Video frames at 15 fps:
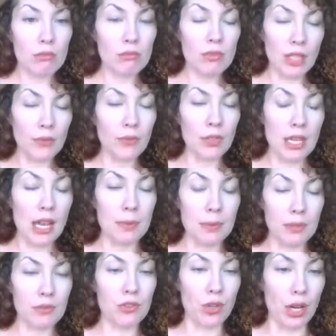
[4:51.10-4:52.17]
different
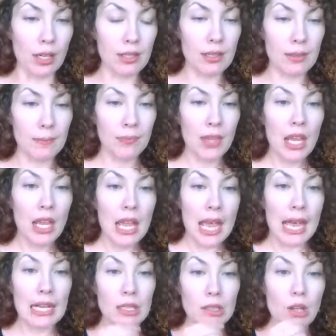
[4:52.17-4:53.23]
types of drugs.
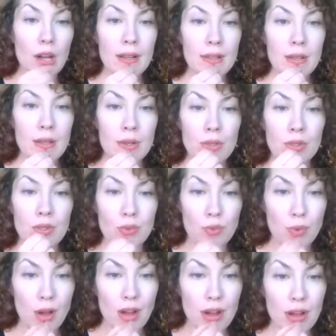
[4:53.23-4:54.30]
And a lot of those
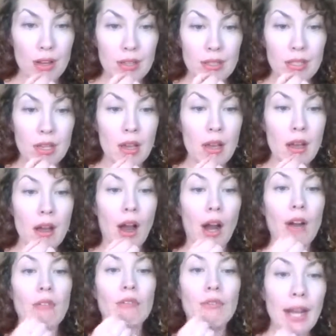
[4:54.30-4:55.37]
drugs
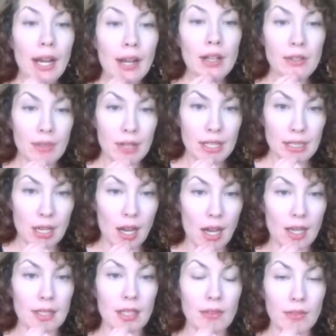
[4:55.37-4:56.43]
are very, very
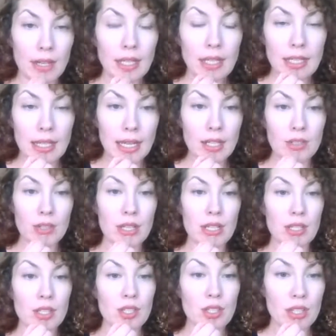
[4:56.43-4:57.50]
toxic, very
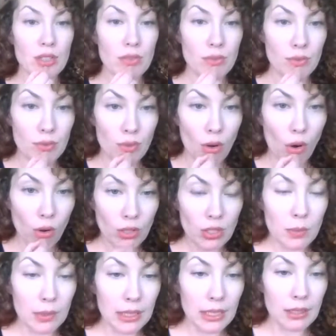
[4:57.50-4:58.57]
dangerous, and just
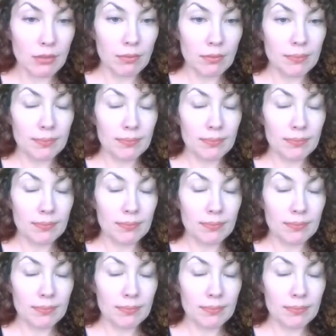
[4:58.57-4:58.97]
ultimately